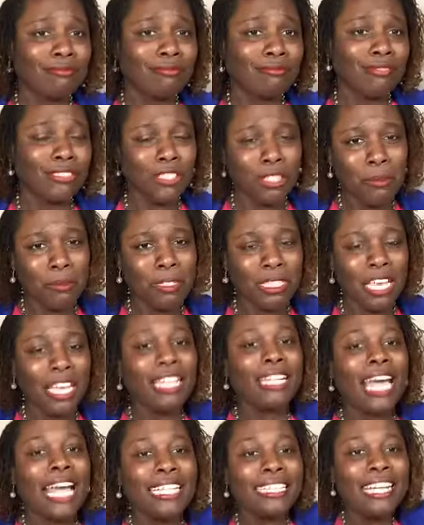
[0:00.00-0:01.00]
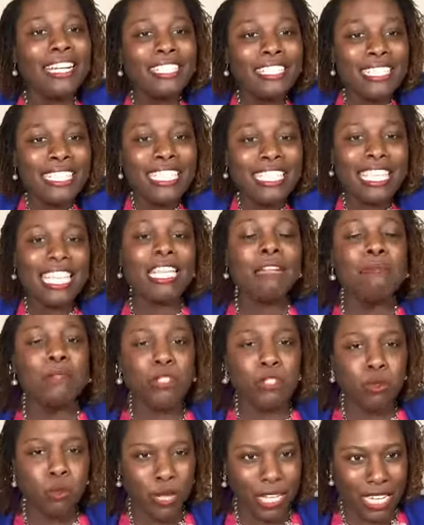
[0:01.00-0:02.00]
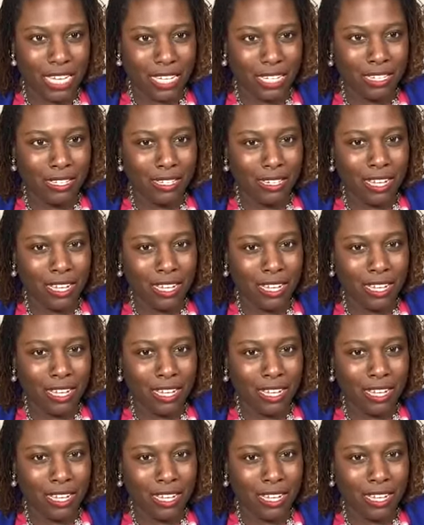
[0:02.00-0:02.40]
You know what I'm saying? Like there's this in between.